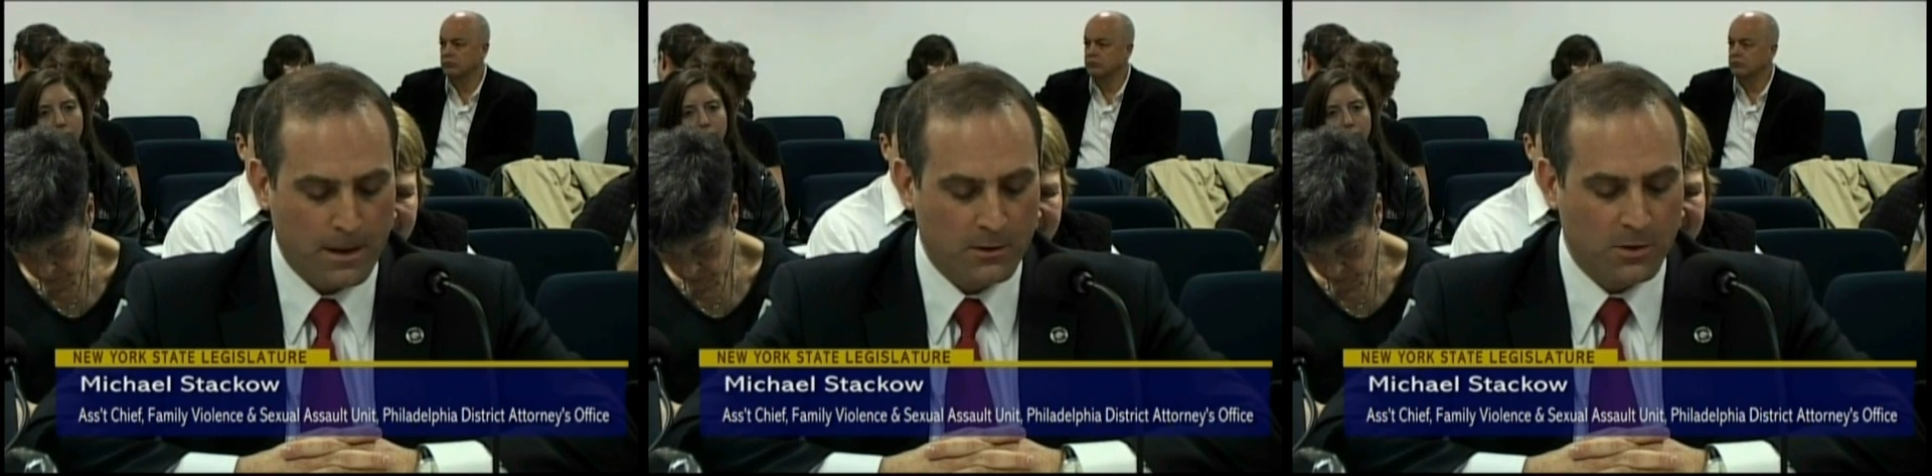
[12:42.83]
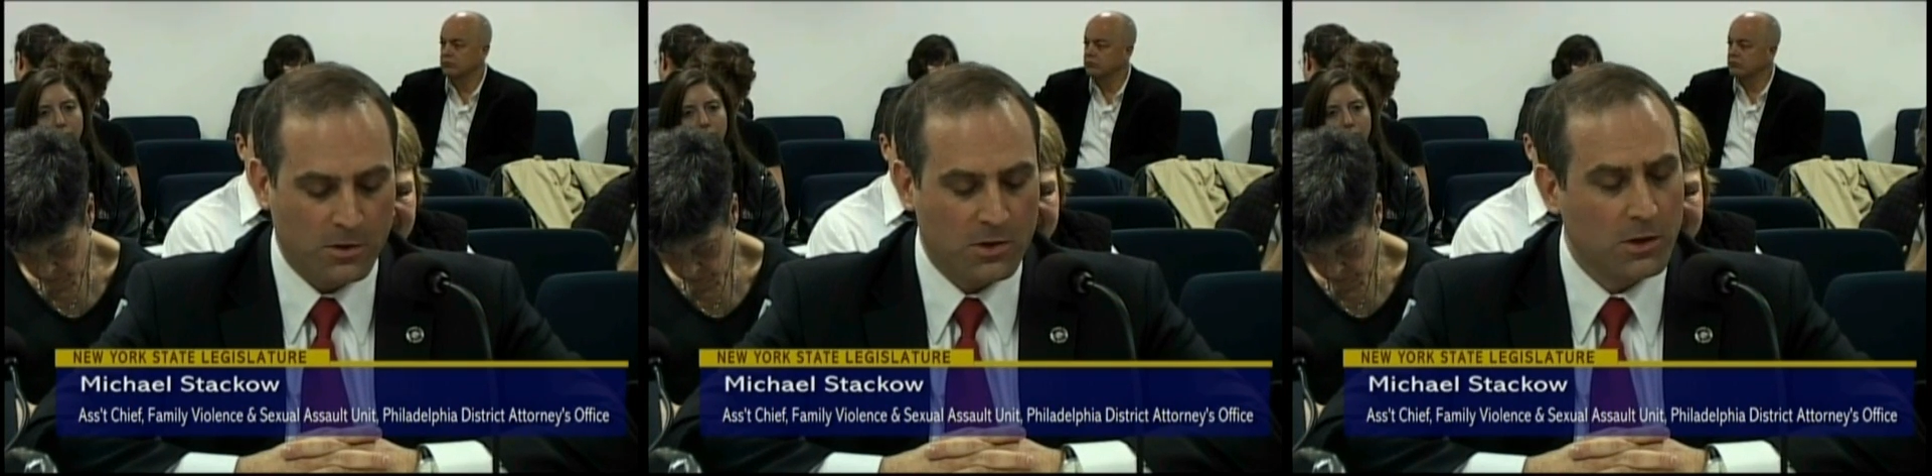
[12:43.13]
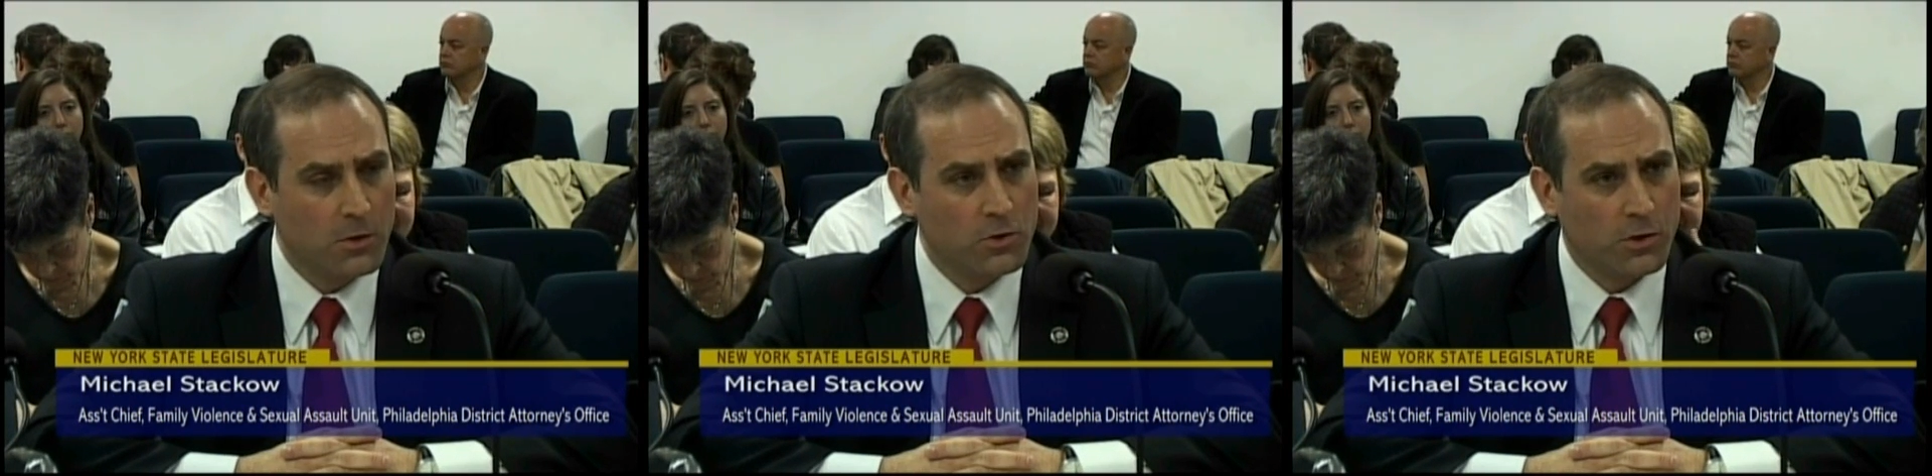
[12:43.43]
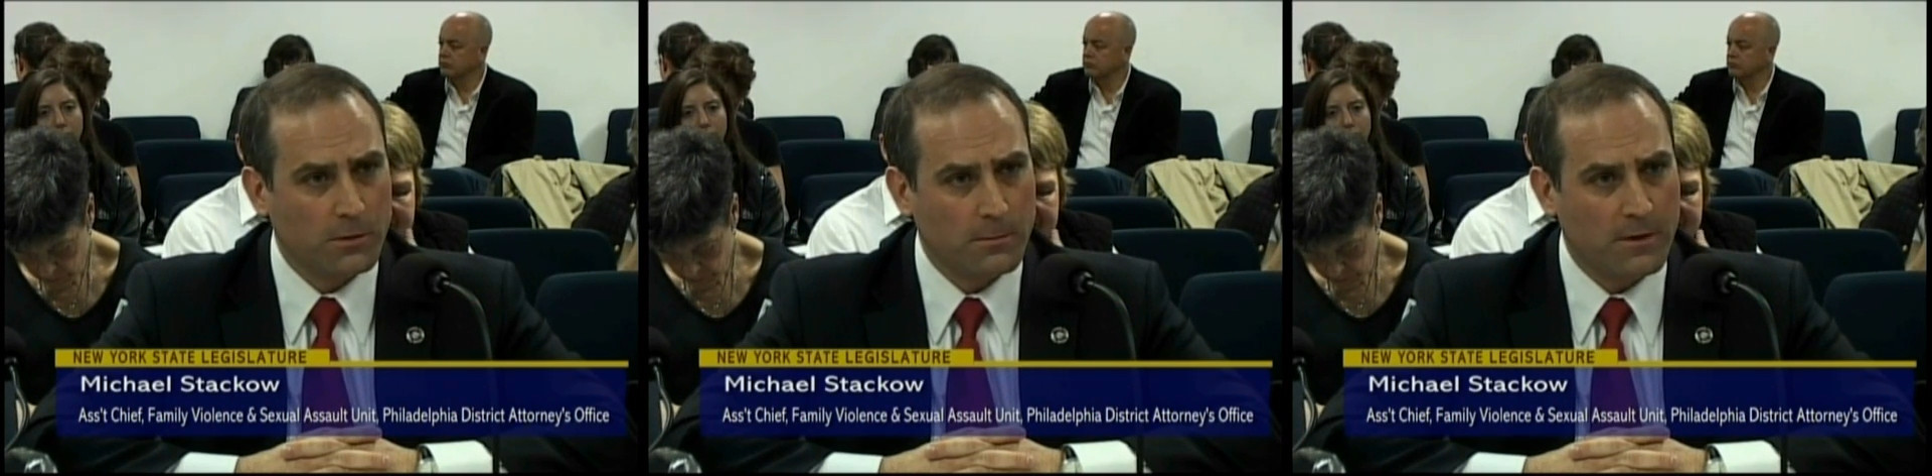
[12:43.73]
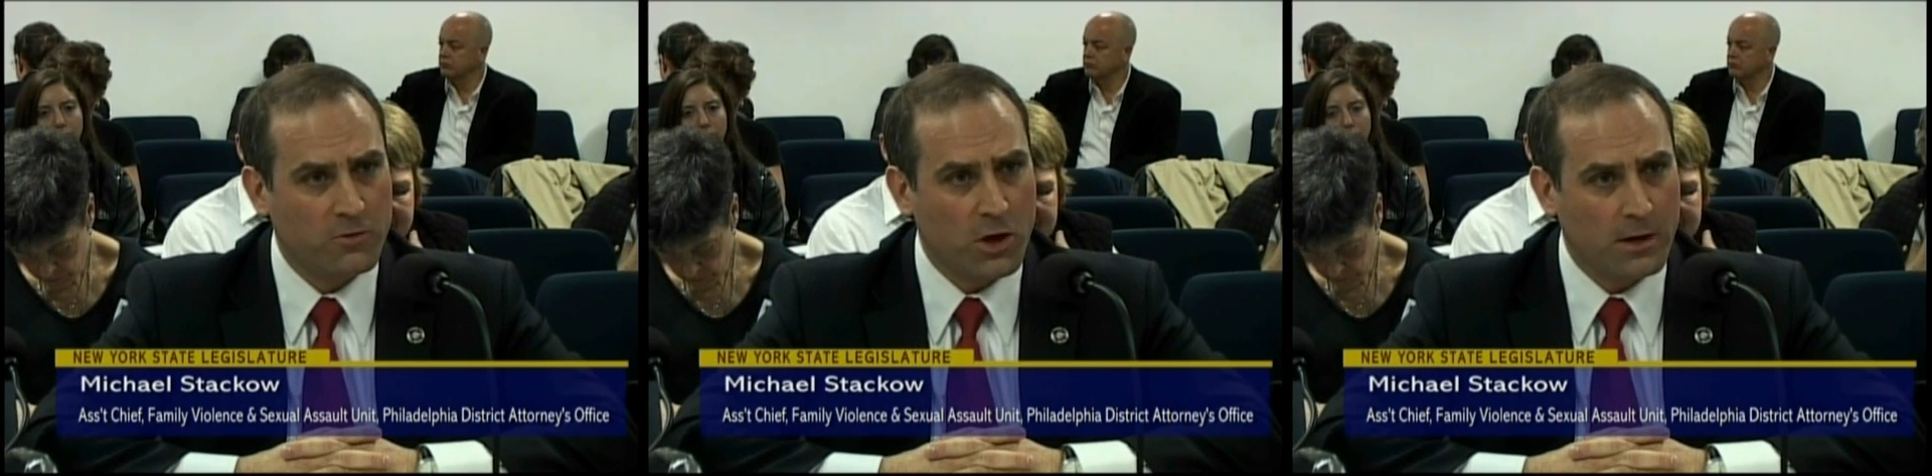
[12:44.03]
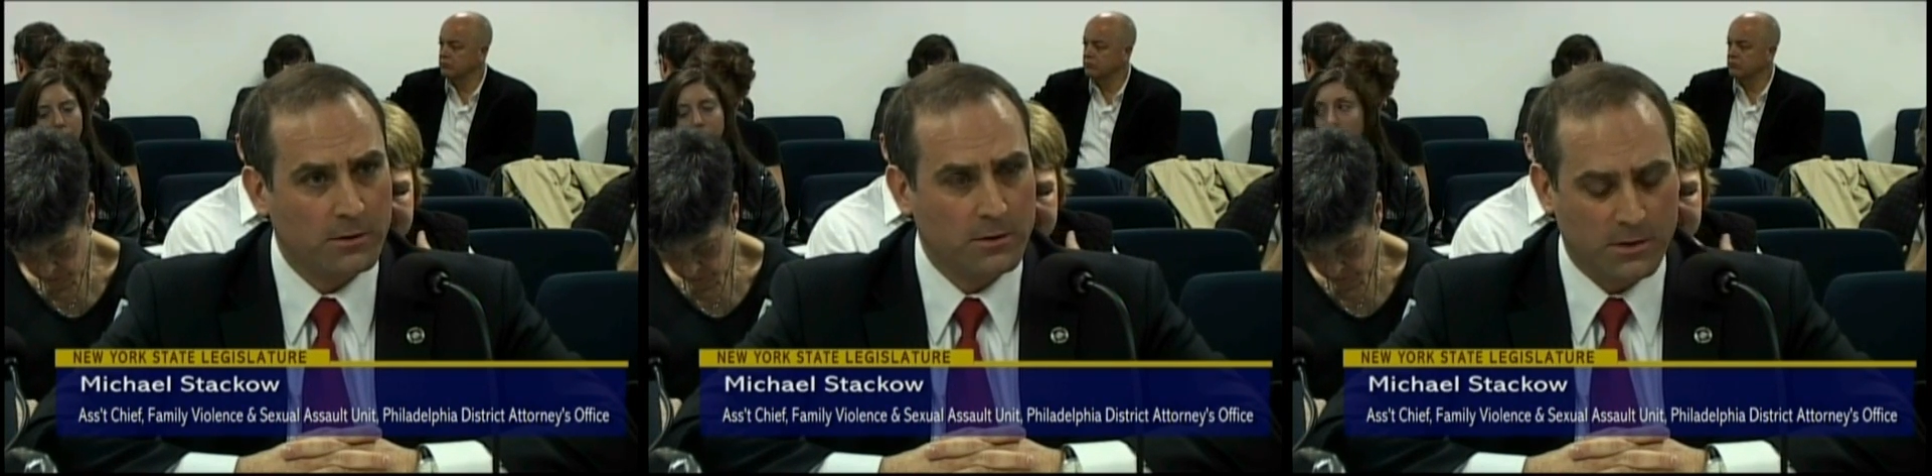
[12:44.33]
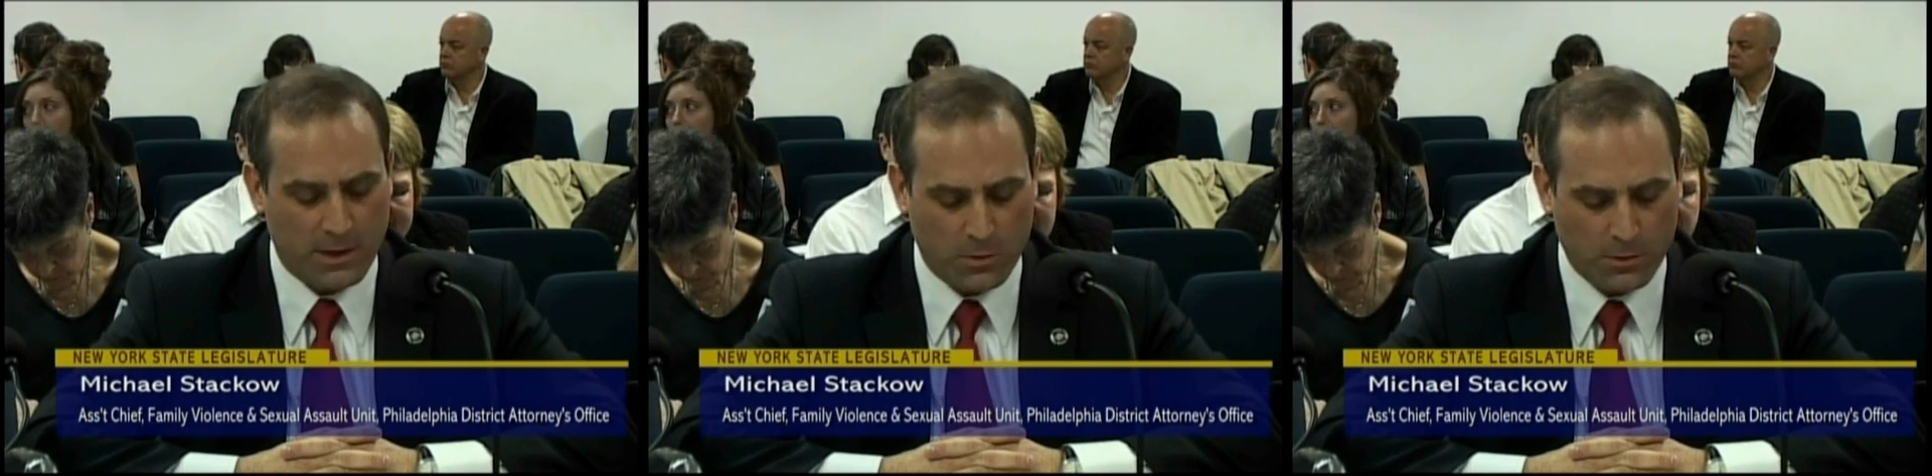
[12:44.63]
to disclosure of childhood
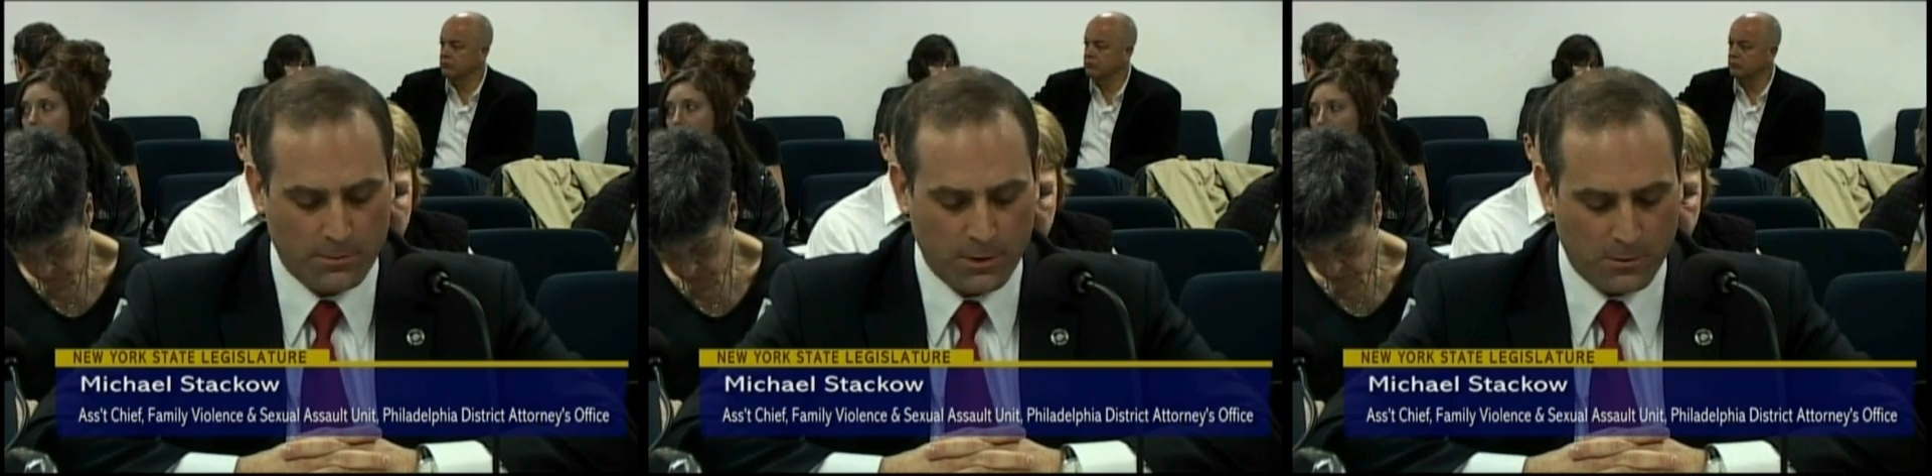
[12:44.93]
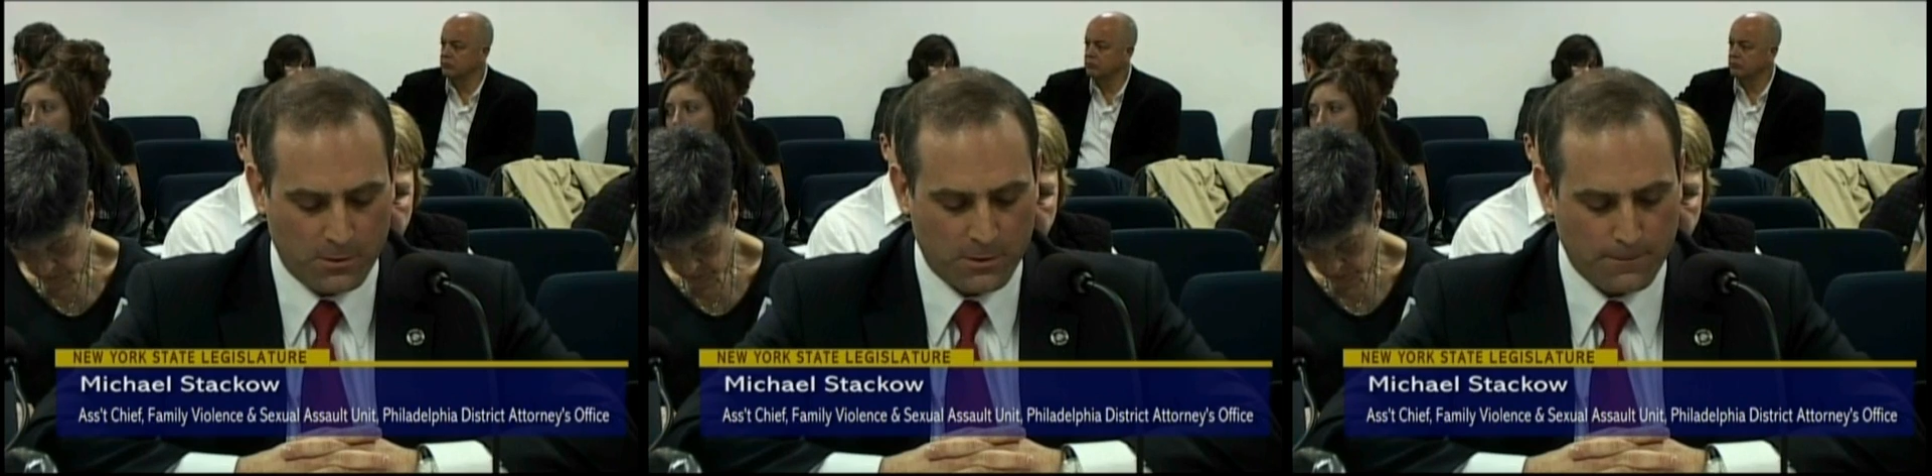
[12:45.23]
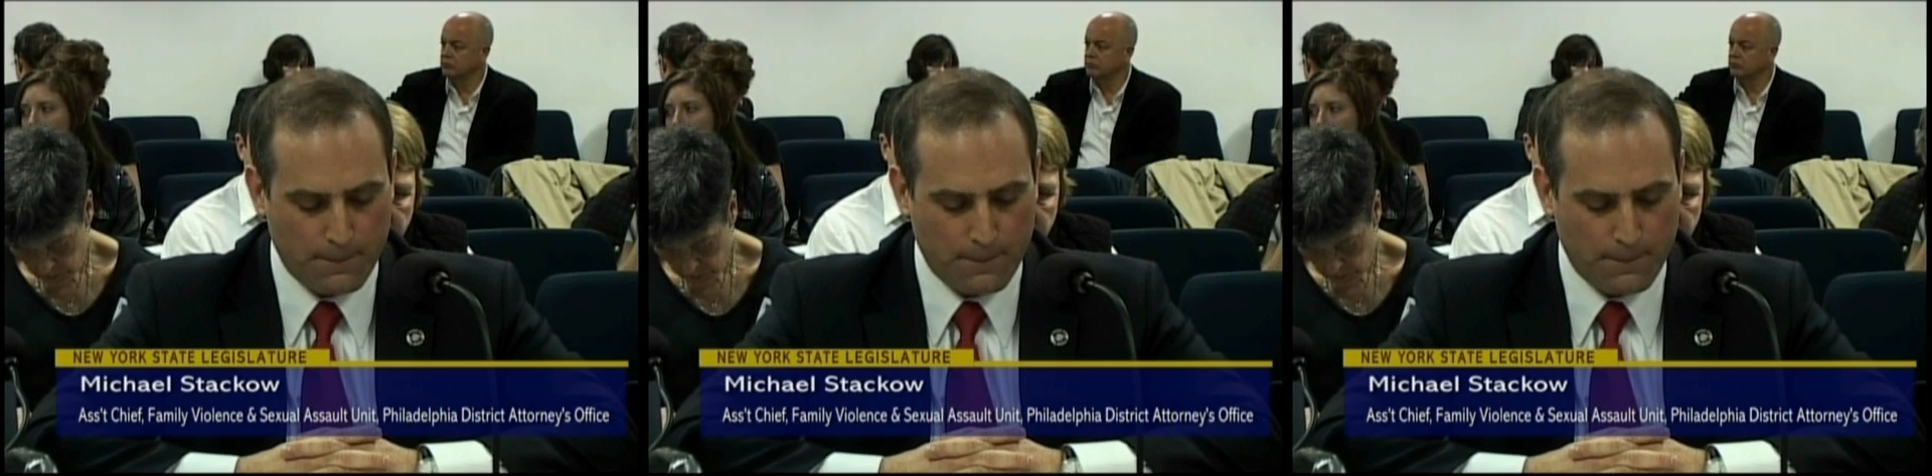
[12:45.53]
sexual abuse.